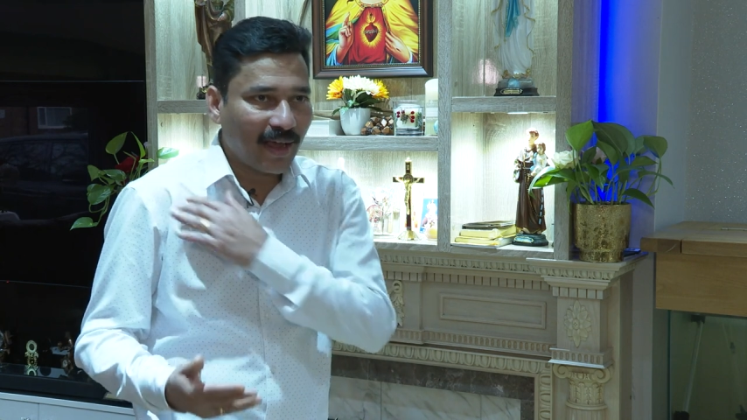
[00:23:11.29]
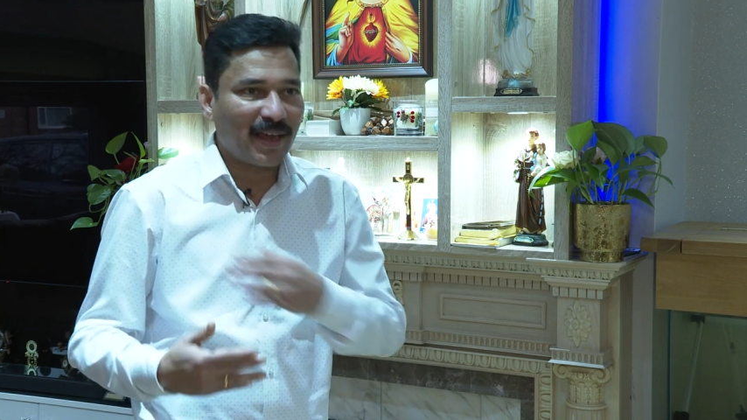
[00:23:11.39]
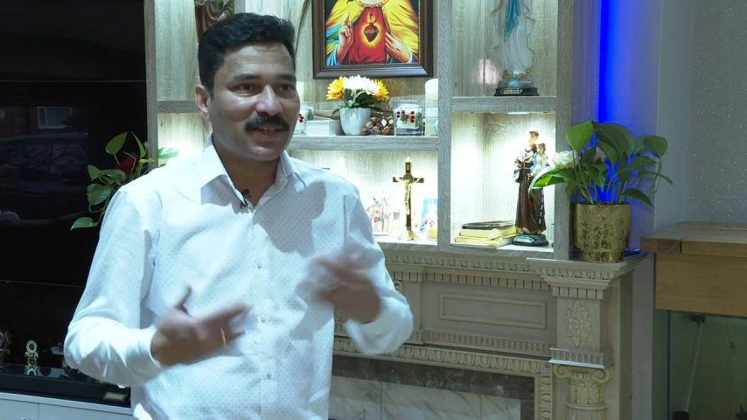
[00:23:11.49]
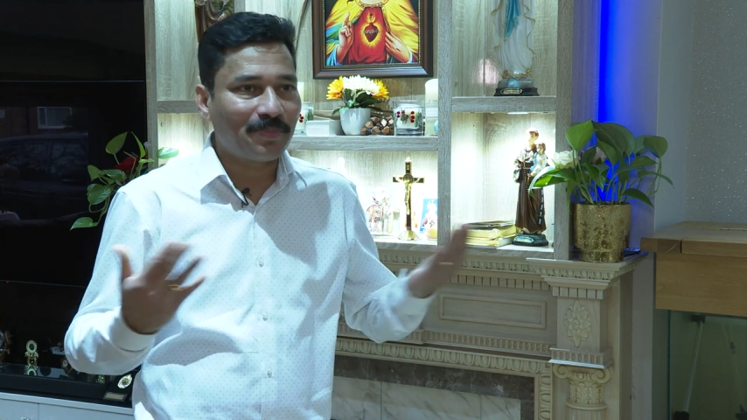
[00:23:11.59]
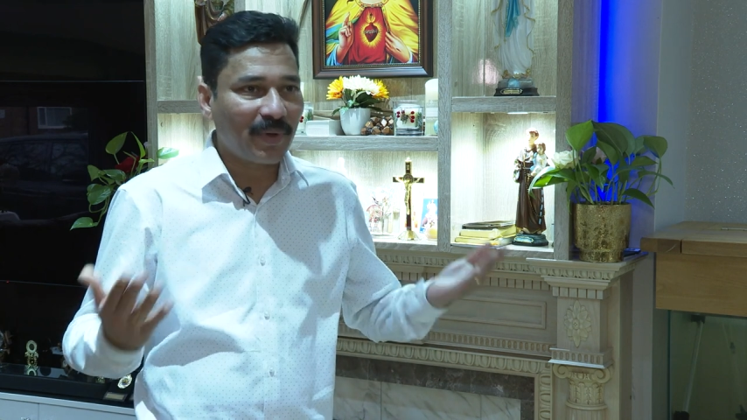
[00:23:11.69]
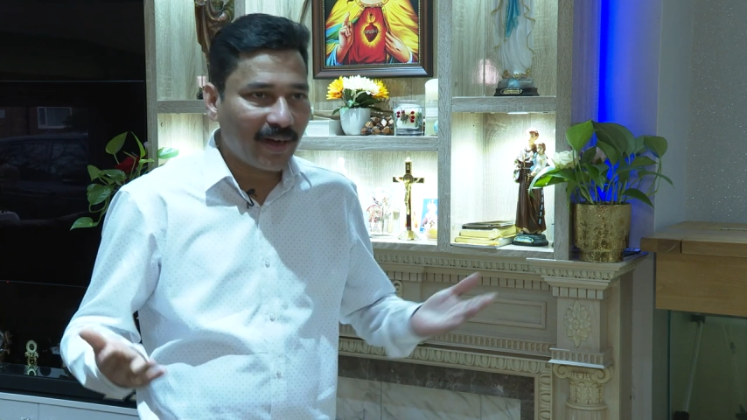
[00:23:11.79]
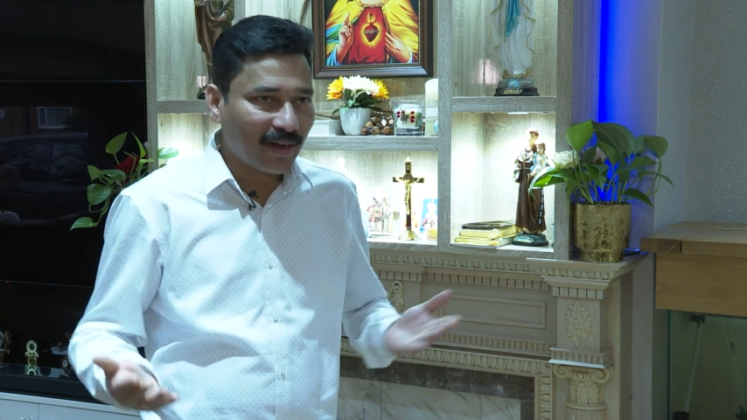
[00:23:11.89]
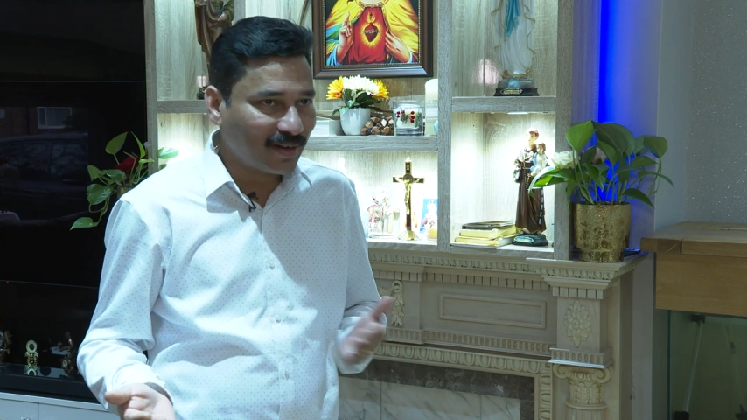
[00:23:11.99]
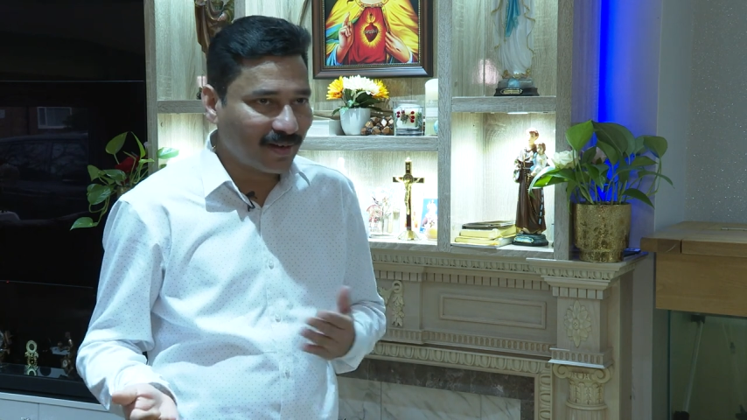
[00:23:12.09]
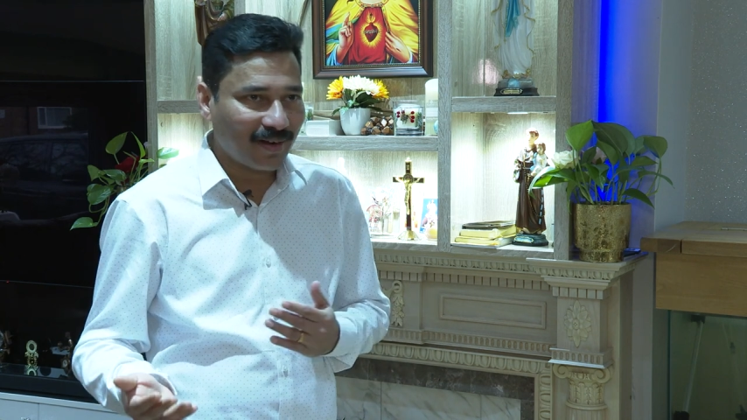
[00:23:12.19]
her
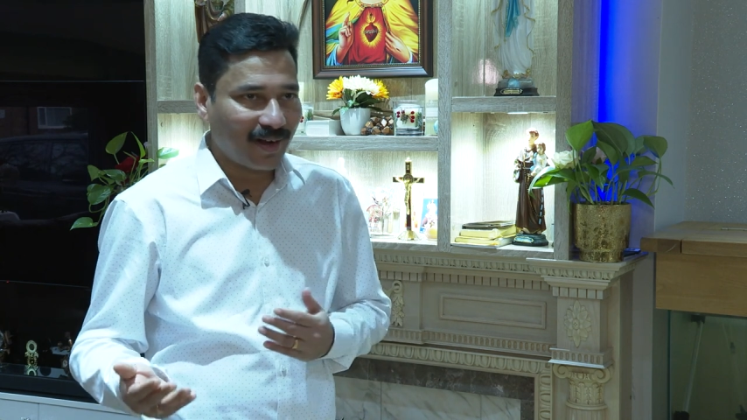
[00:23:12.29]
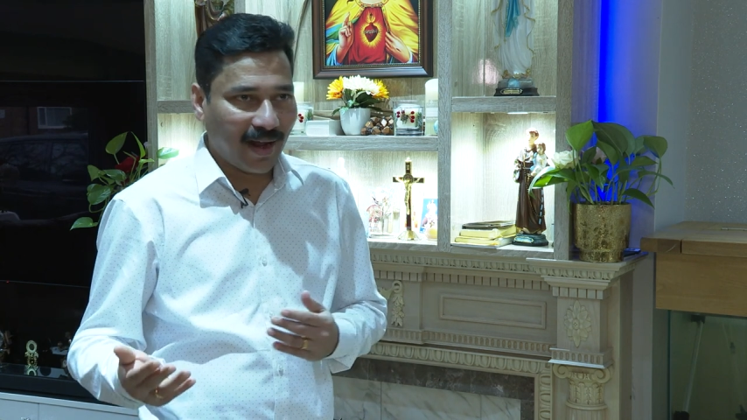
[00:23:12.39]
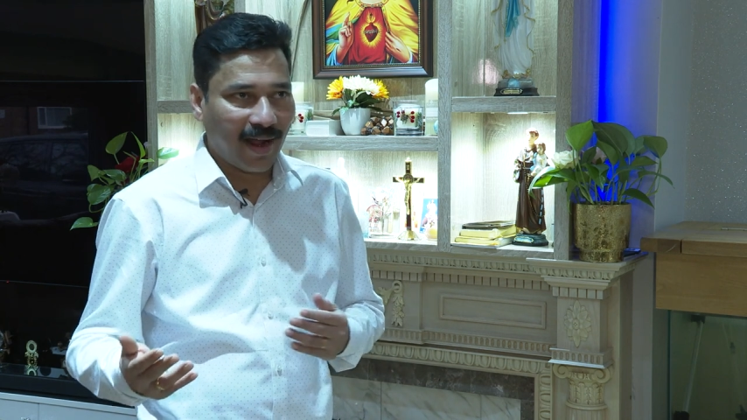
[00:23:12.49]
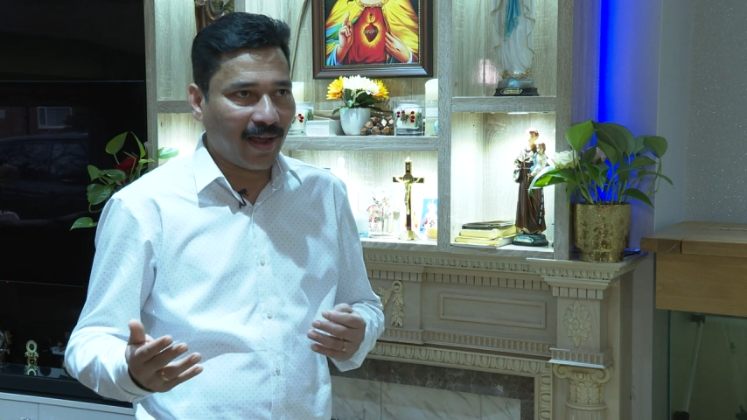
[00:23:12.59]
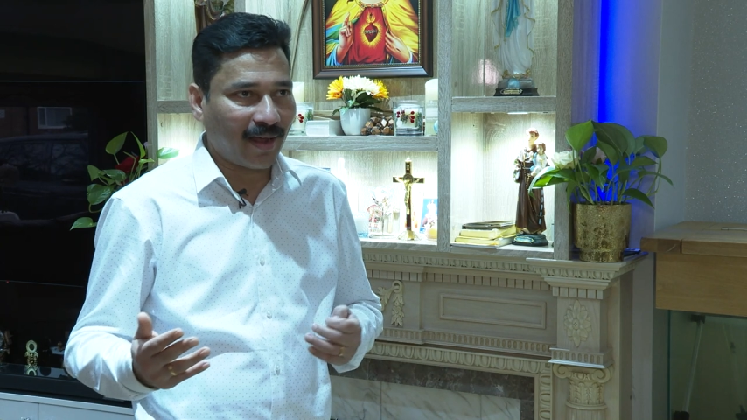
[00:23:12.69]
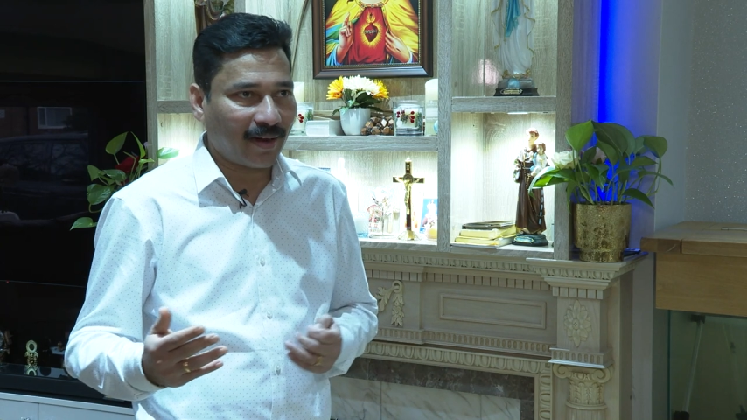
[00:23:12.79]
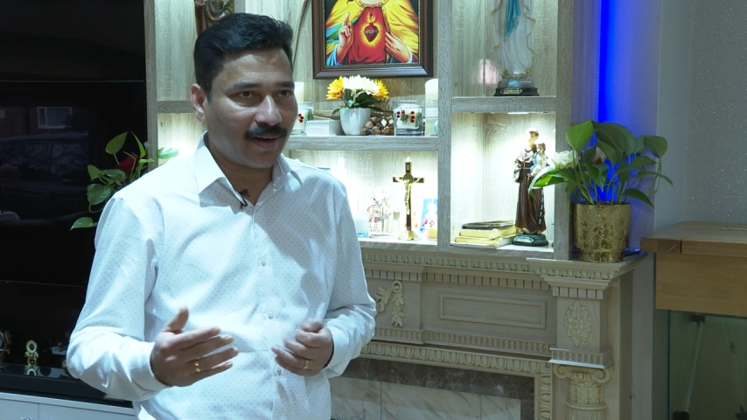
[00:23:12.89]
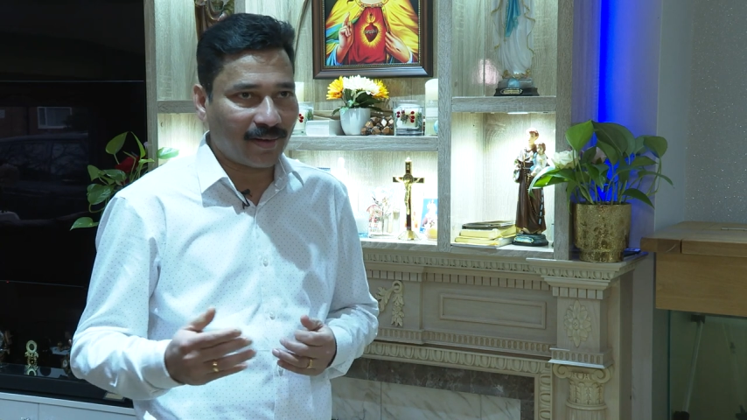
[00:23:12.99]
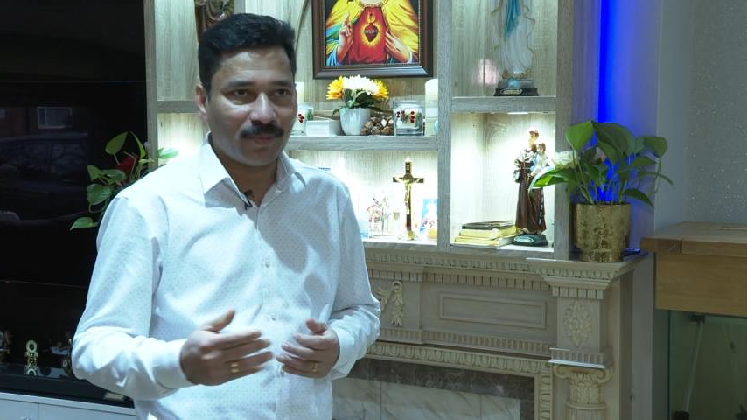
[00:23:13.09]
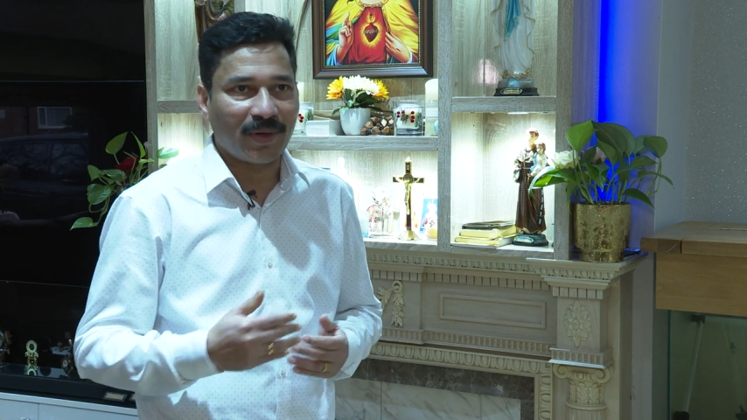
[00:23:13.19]
spirit,
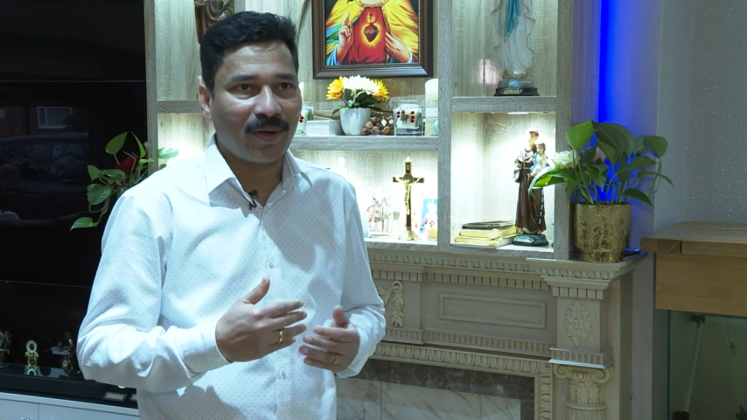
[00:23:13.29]
her